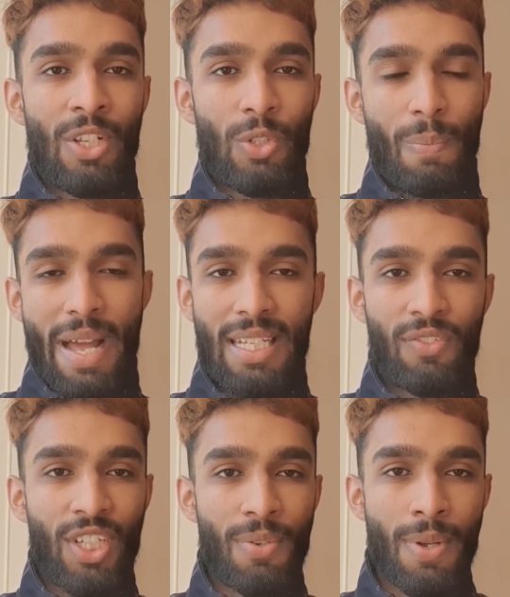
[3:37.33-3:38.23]
So
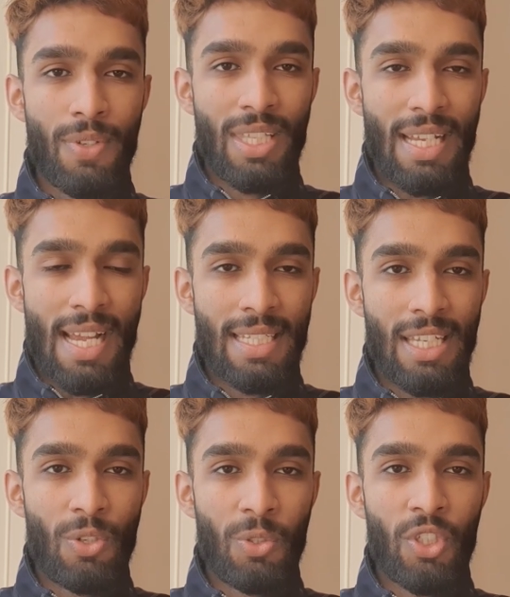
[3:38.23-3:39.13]
massive shout out to the guys
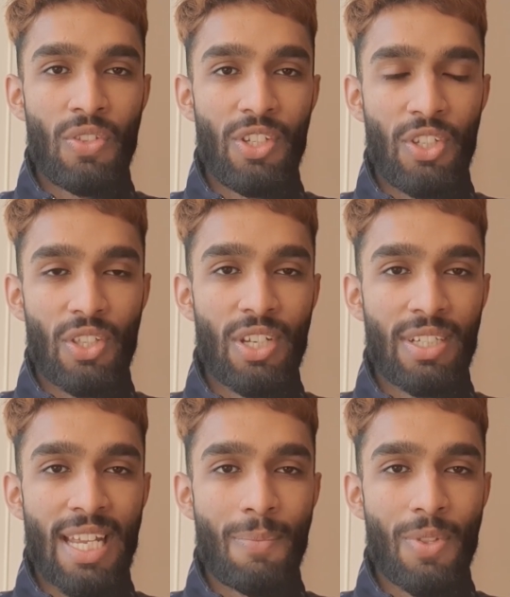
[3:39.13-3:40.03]
at EcoTune. They took their
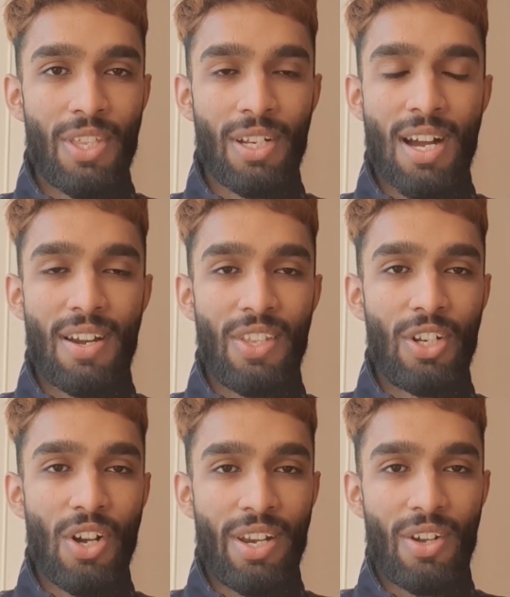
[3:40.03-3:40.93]
time with the car and they
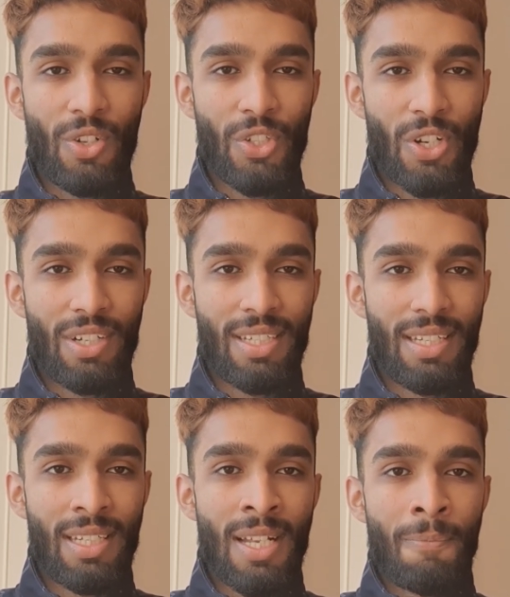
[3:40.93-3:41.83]
got it all
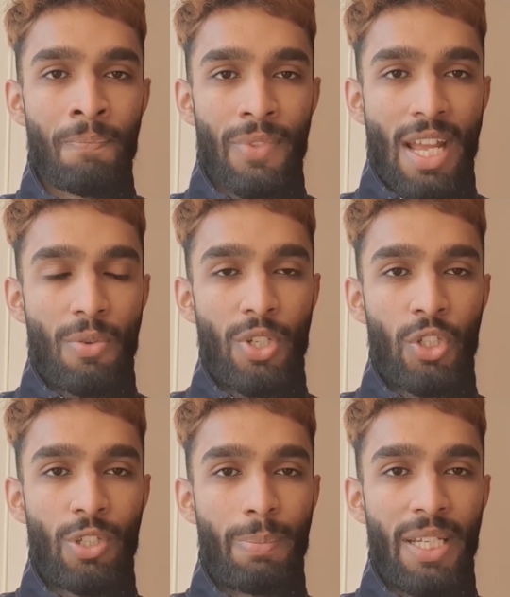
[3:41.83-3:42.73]
sorted how it
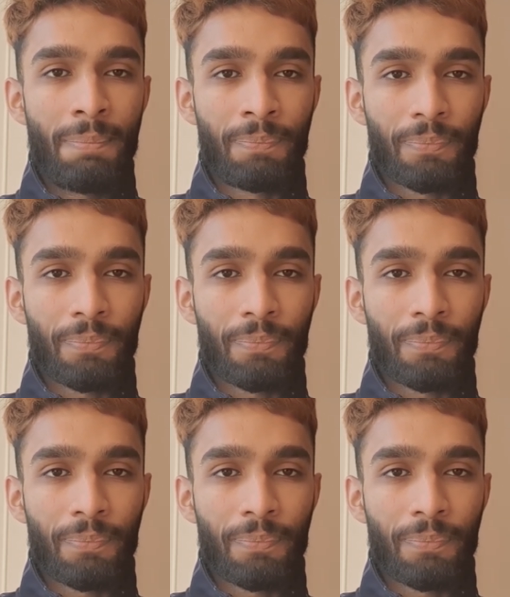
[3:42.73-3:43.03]
should be.